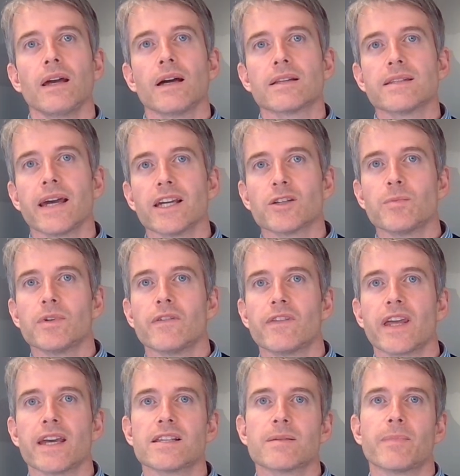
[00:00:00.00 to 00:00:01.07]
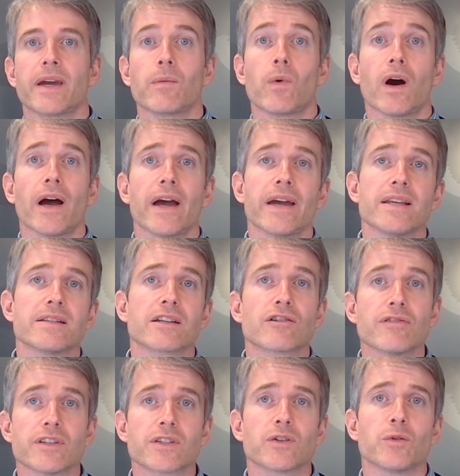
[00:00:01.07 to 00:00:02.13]
Attachment of the SMA wire is a
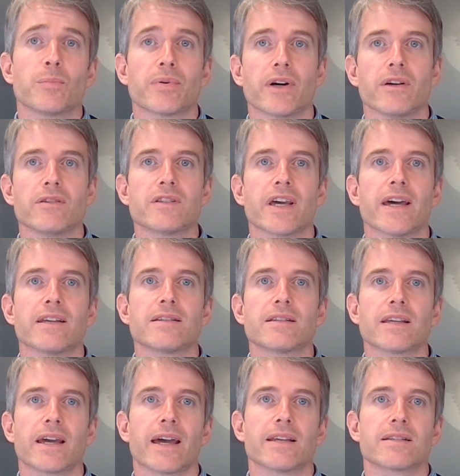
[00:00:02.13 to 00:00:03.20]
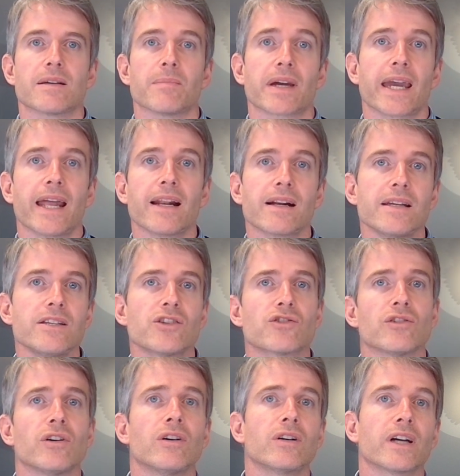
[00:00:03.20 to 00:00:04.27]
critical process as a mechanically
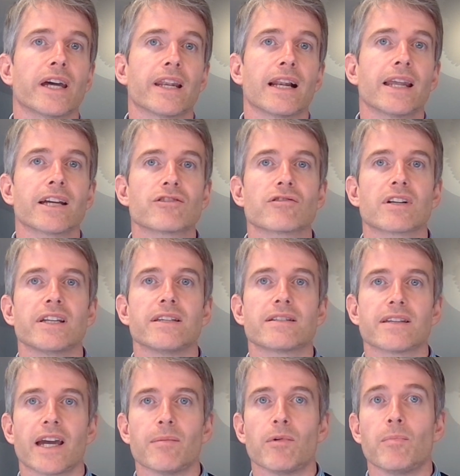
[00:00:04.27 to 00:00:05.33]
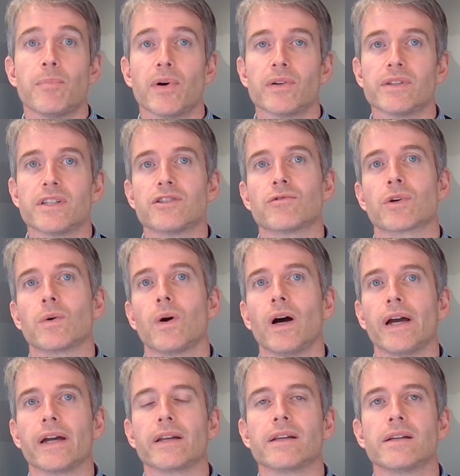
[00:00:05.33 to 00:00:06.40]
strong and electrically stable bond is
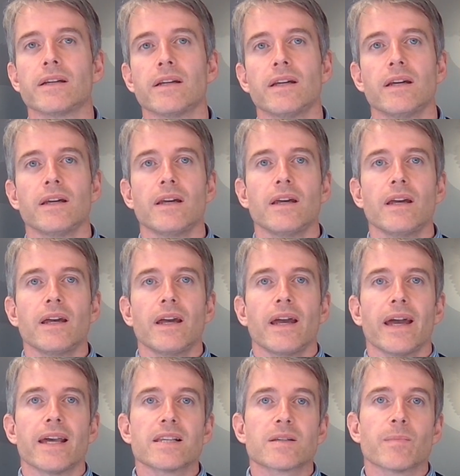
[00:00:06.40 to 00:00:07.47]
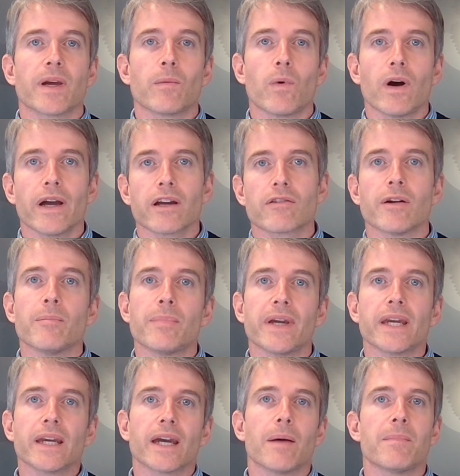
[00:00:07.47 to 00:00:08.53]
required. SMA wire
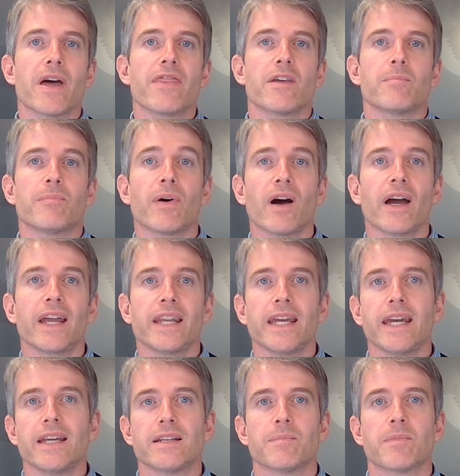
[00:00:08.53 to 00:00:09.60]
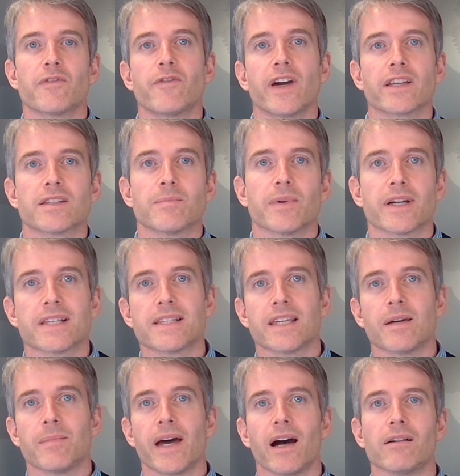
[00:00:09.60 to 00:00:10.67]
crimping, a method pioneered and perfected by
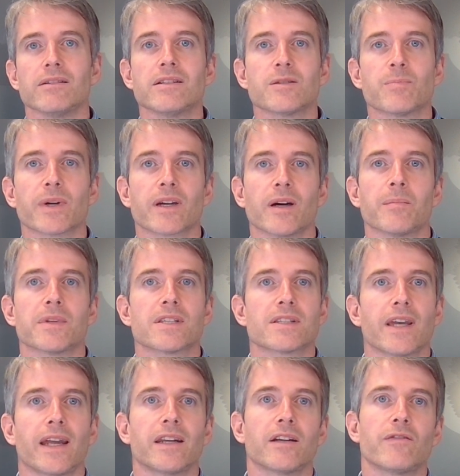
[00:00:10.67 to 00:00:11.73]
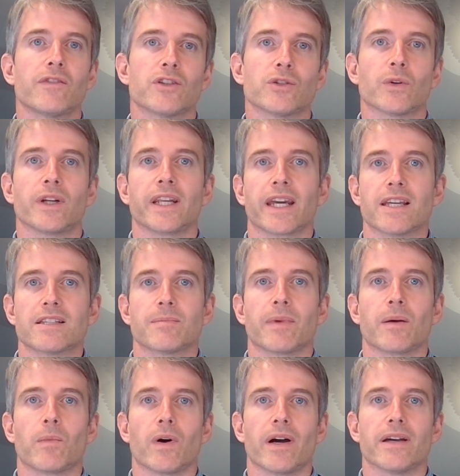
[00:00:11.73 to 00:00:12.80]
CML, has become the standard for joining
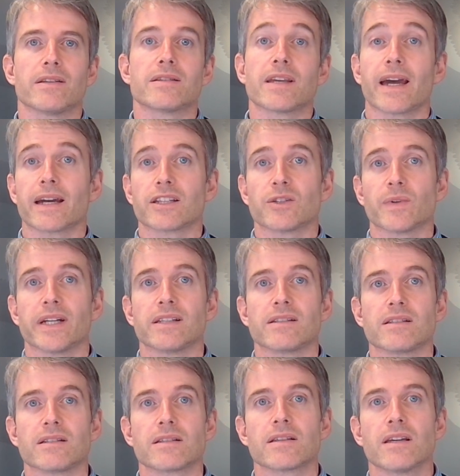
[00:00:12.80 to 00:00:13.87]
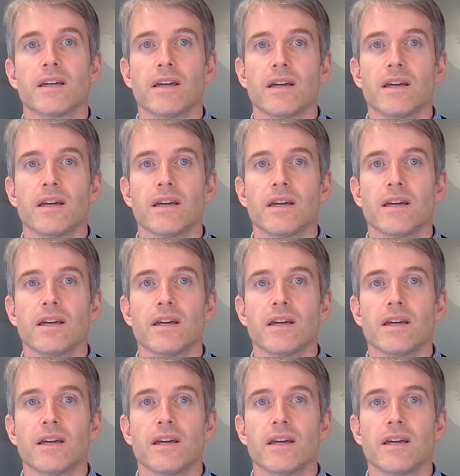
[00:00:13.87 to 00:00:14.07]
SMA wires to actuators.